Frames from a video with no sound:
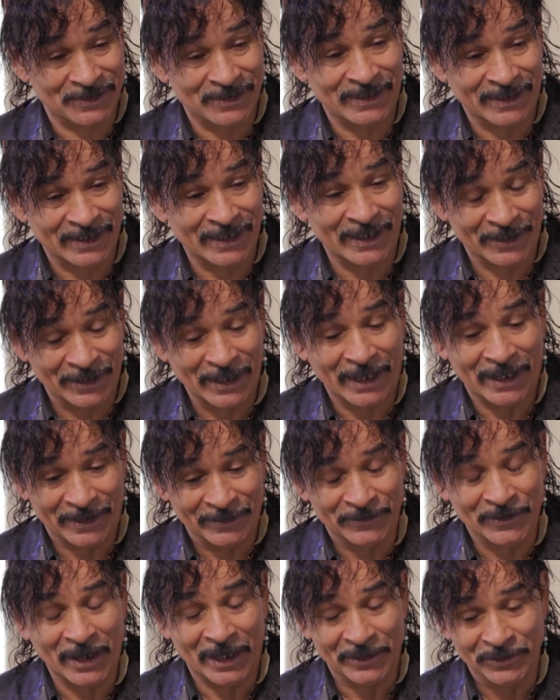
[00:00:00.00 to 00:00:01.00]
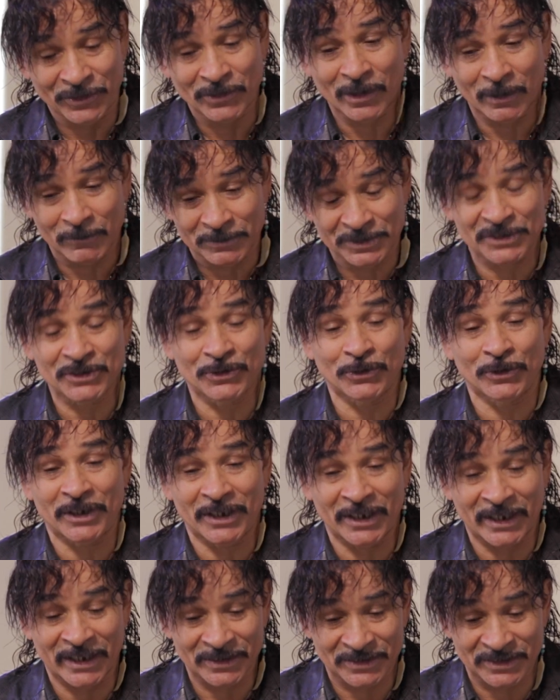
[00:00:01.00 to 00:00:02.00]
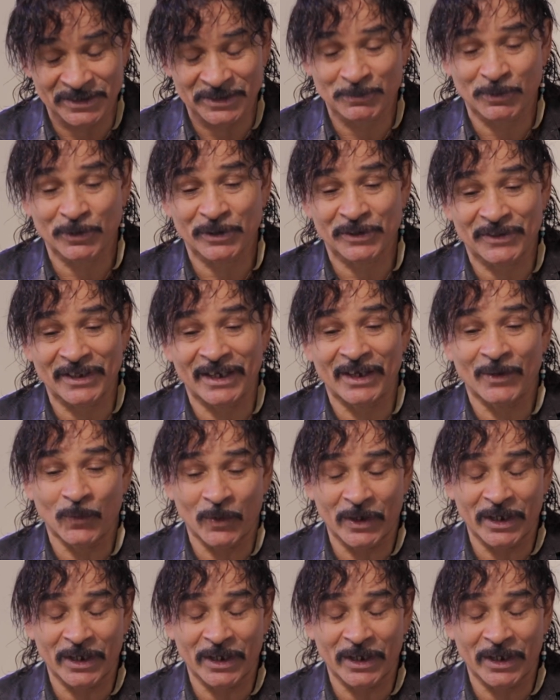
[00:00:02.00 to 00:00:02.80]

uh, I, I, I knew I was in good hands, let's put it that